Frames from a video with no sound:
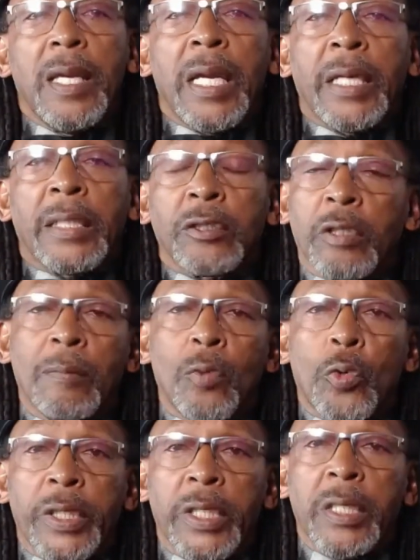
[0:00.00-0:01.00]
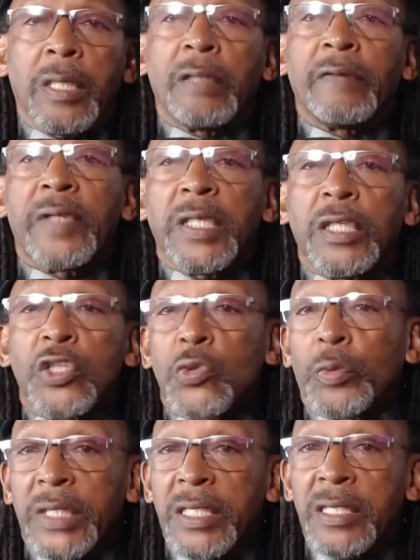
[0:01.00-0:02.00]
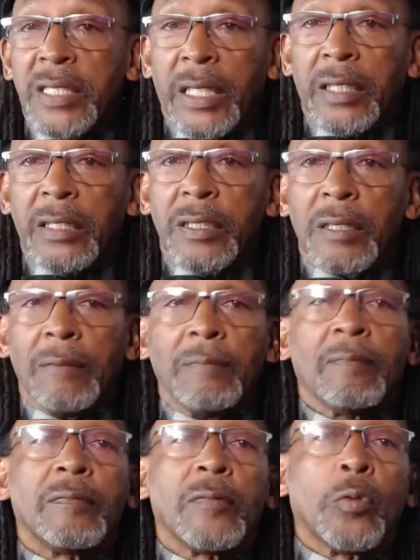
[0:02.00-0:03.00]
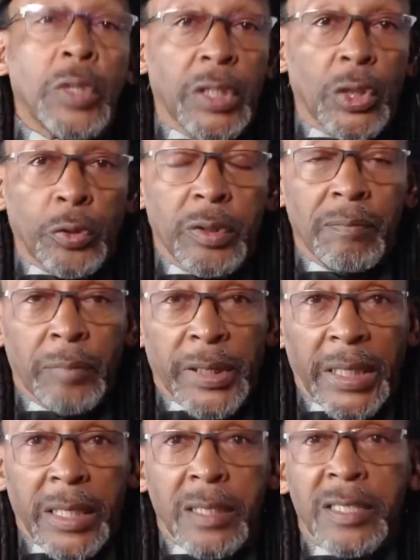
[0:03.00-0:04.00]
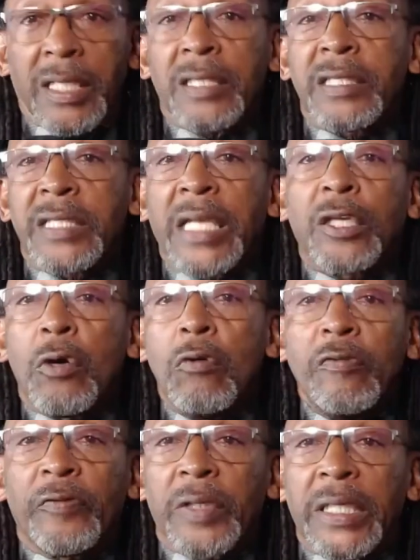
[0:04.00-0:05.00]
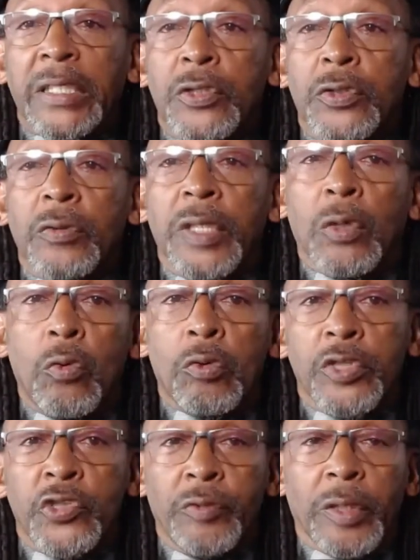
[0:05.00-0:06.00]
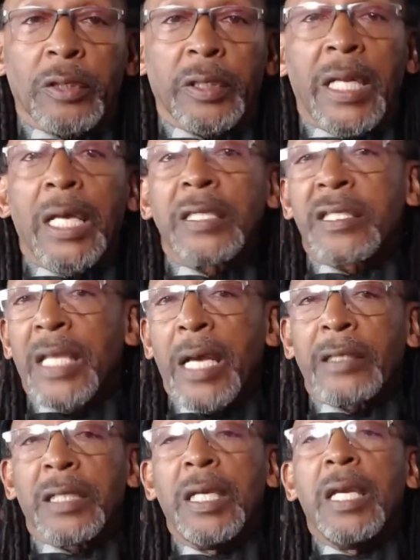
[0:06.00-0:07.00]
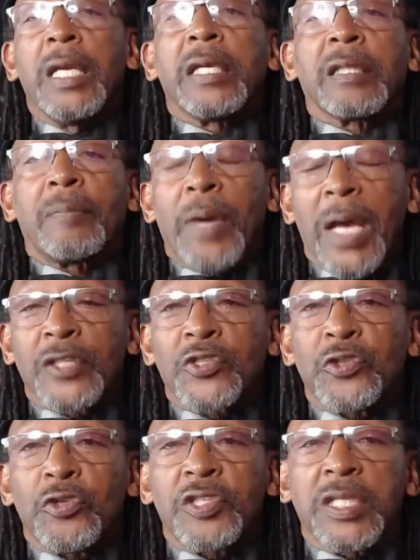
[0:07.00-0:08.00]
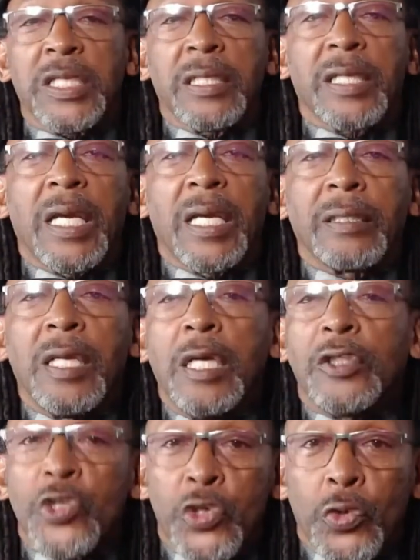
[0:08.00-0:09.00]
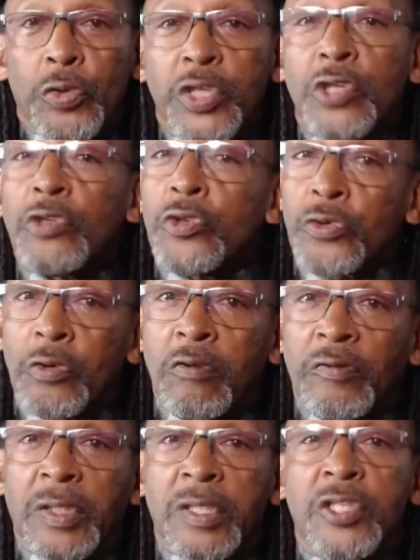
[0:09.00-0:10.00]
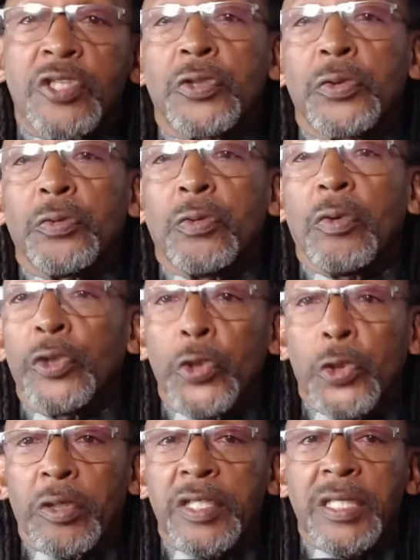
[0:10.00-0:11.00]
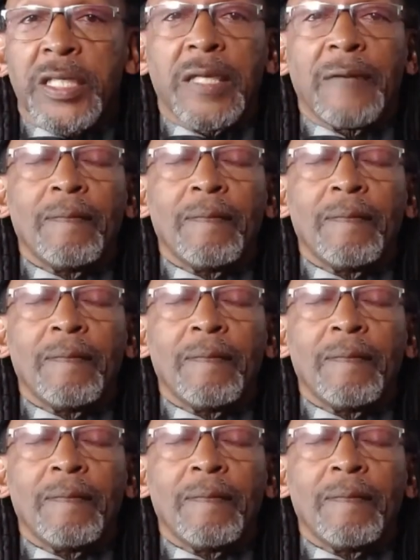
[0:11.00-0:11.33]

And on the morning of the 22nd, we loaded Blaze and Sankofa into the horse trailer, and I sat in the passenger seat, and Joyce drove us to New York City.